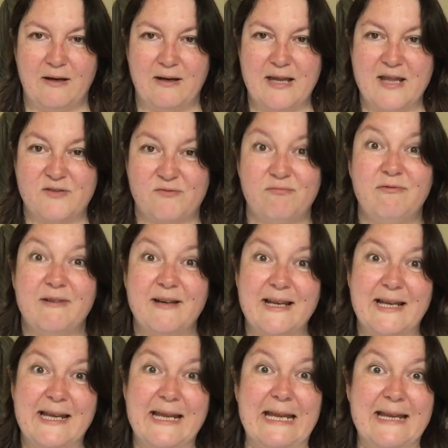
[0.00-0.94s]
It's
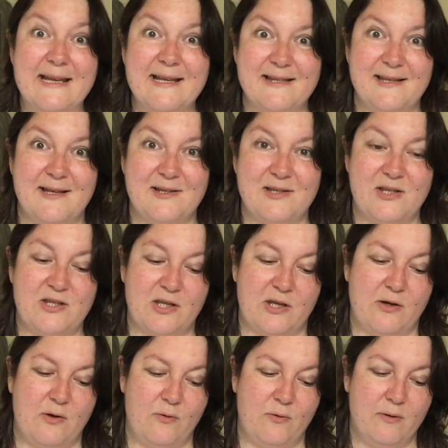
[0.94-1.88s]
really easy to
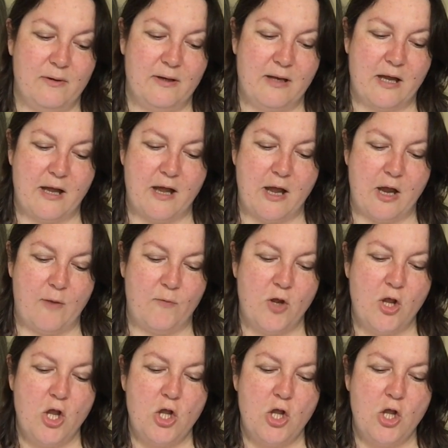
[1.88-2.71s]
do at home.